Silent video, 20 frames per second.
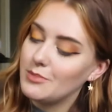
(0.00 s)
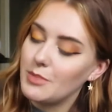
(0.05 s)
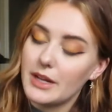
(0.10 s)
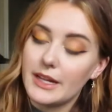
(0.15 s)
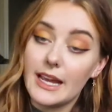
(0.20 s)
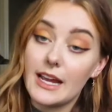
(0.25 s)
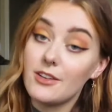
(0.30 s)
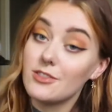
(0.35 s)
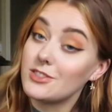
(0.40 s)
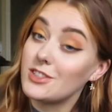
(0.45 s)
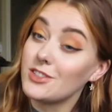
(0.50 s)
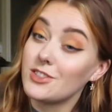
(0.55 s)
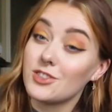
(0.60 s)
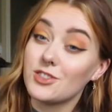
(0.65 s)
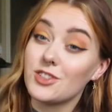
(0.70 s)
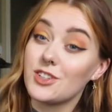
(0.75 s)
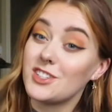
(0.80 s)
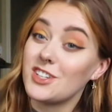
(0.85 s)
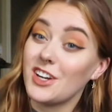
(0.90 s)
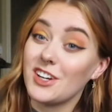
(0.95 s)
My cow scissors
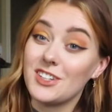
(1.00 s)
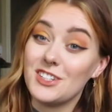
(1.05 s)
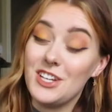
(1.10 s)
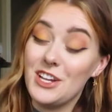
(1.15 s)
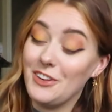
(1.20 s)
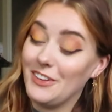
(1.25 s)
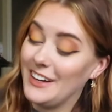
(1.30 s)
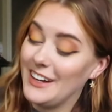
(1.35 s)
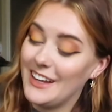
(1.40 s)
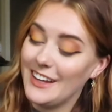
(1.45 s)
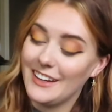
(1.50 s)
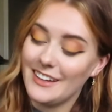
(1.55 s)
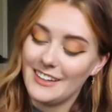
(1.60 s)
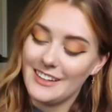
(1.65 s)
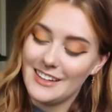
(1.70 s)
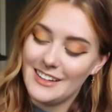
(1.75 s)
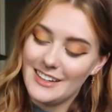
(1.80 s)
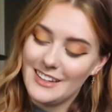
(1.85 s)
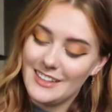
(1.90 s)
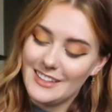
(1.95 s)
just aren't doing it.
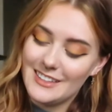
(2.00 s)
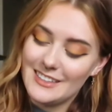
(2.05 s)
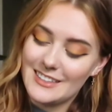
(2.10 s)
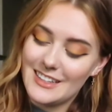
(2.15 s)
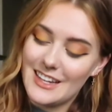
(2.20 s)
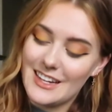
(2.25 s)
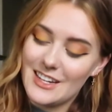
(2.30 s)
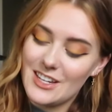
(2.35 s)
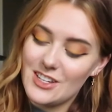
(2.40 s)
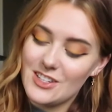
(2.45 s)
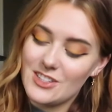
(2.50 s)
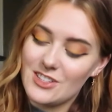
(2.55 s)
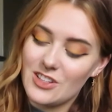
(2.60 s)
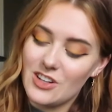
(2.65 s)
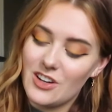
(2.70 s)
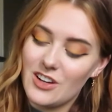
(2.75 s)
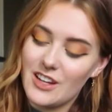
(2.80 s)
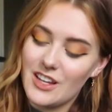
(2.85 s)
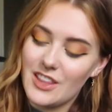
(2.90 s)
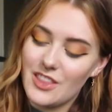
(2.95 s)
Like
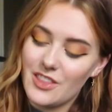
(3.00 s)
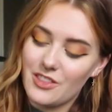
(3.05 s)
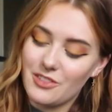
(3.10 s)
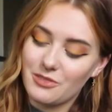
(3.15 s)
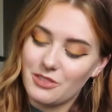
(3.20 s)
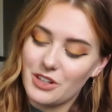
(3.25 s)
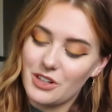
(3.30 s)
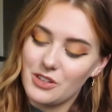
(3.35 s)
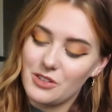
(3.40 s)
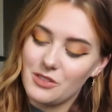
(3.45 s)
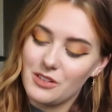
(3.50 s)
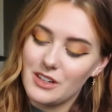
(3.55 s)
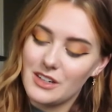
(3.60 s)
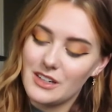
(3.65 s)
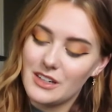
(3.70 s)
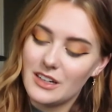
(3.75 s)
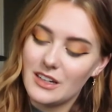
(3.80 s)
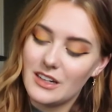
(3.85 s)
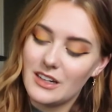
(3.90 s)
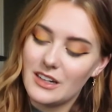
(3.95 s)
sawing through
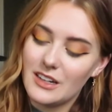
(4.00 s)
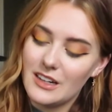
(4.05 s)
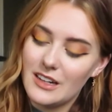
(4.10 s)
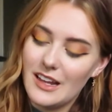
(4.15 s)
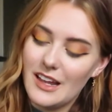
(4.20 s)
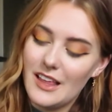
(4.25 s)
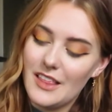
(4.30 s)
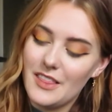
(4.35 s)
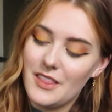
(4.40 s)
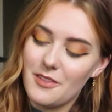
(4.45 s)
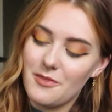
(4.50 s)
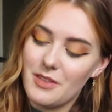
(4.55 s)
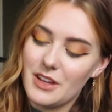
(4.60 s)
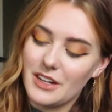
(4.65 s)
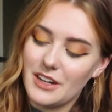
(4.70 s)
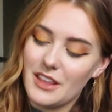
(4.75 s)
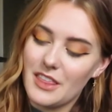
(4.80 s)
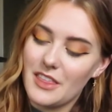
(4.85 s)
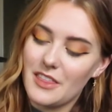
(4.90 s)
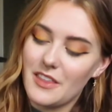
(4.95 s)
the
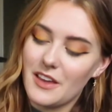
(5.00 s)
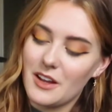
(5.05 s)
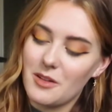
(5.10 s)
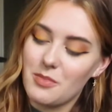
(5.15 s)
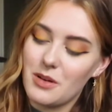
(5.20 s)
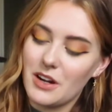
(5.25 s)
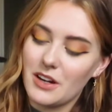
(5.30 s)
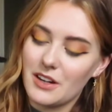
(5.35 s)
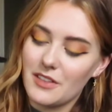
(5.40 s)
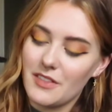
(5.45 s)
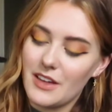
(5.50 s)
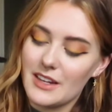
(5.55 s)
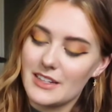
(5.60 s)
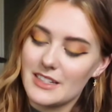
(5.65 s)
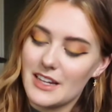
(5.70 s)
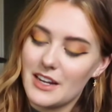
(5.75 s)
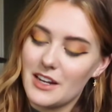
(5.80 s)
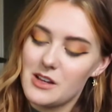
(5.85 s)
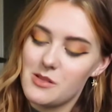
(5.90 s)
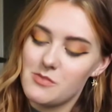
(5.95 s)
very thick part of that
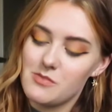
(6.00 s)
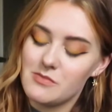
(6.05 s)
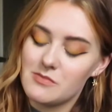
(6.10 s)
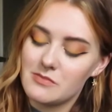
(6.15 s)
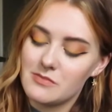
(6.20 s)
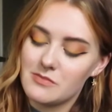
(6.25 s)
denim.